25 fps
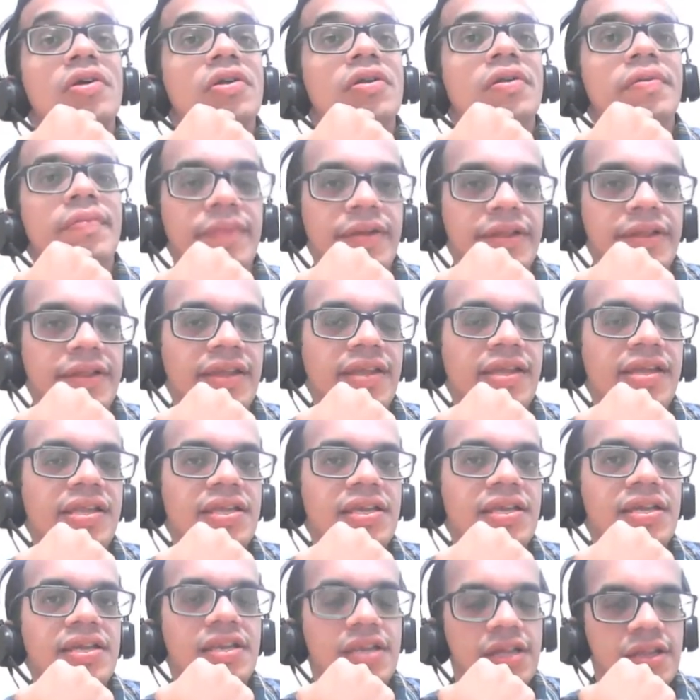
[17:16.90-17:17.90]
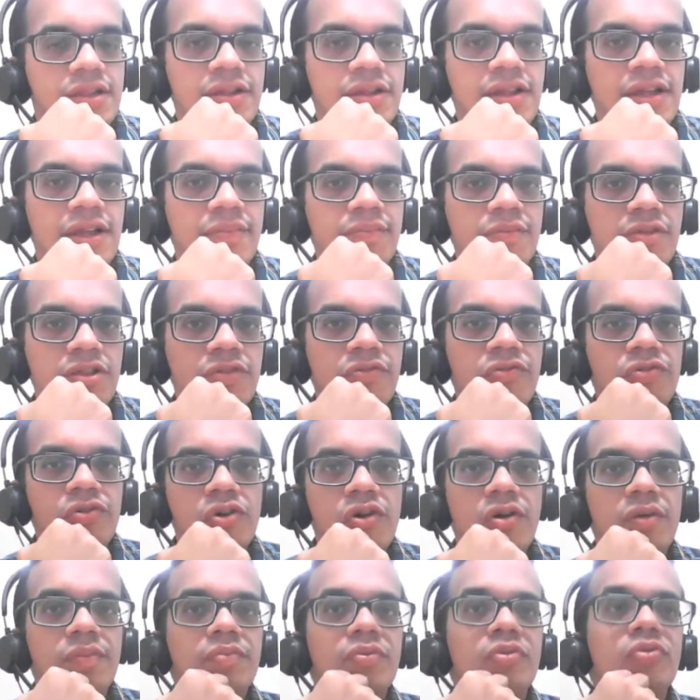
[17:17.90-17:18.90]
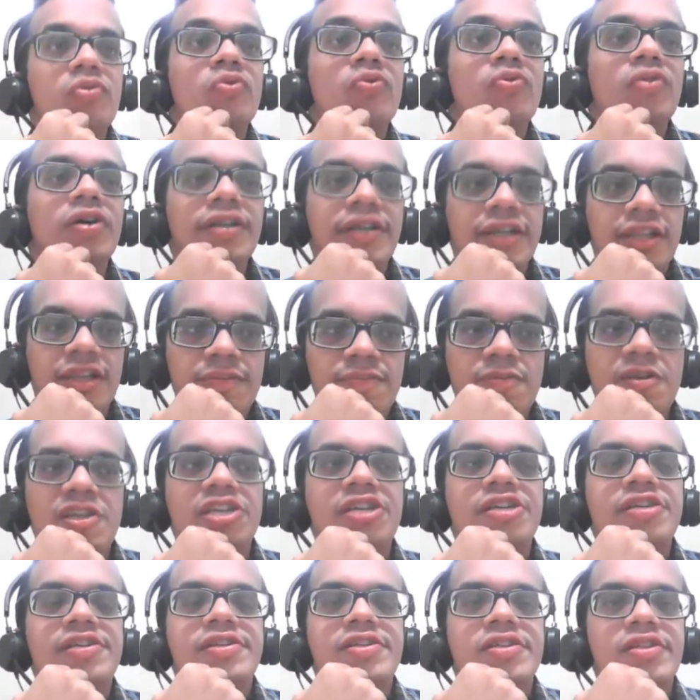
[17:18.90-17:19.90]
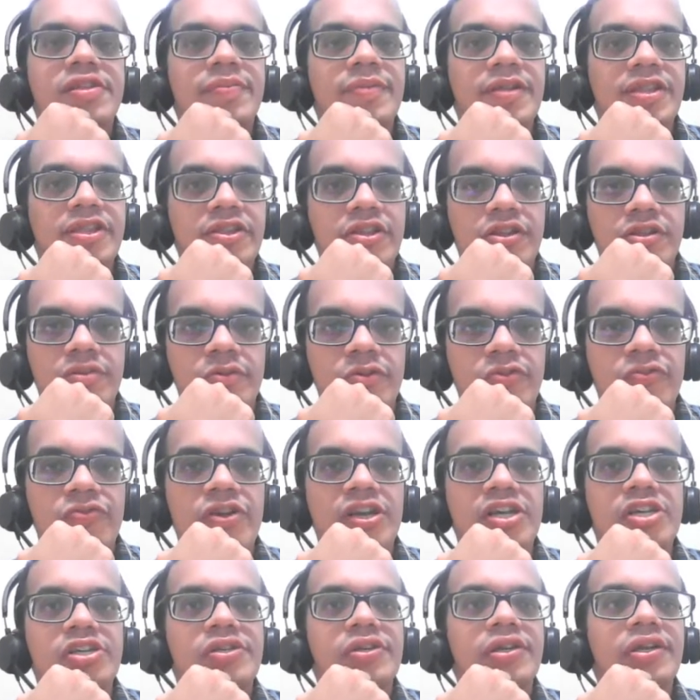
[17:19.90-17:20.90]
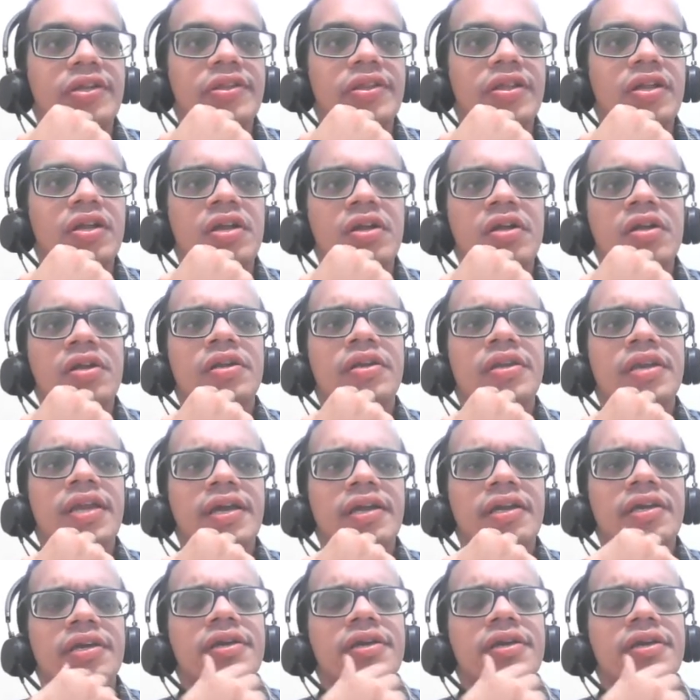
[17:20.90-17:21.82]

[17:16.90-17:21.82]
Basically this comes from who are experienced business professionals, that